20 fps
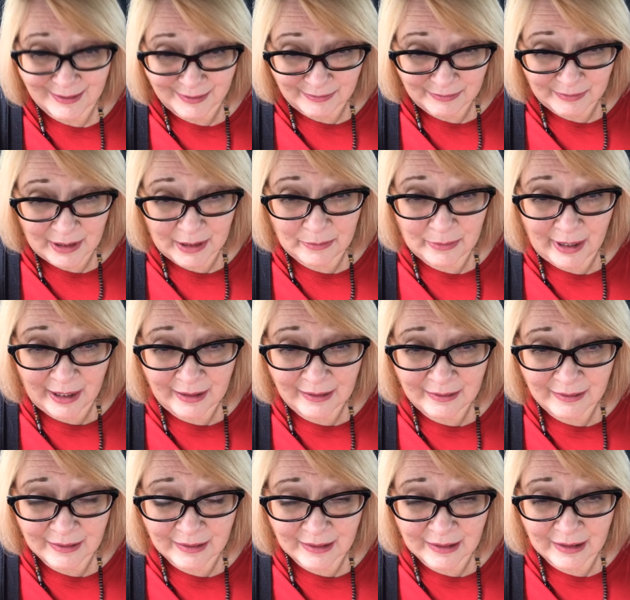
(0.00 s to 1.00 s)
Amen.
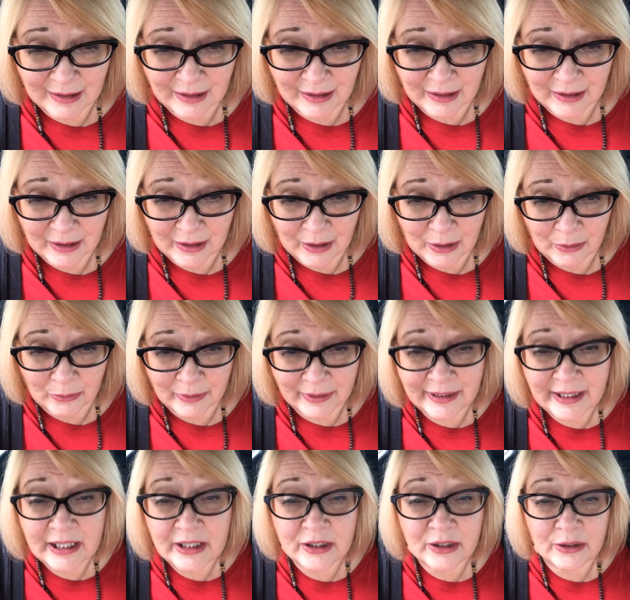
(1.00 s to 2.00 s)
We
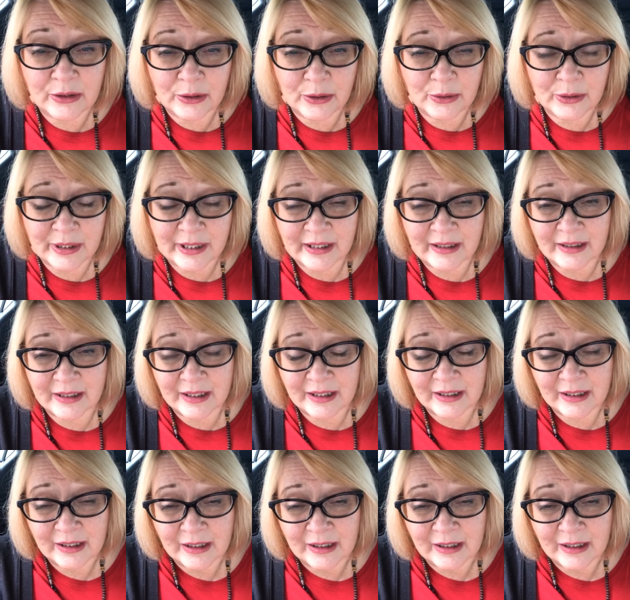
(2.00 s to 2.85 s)
need to use it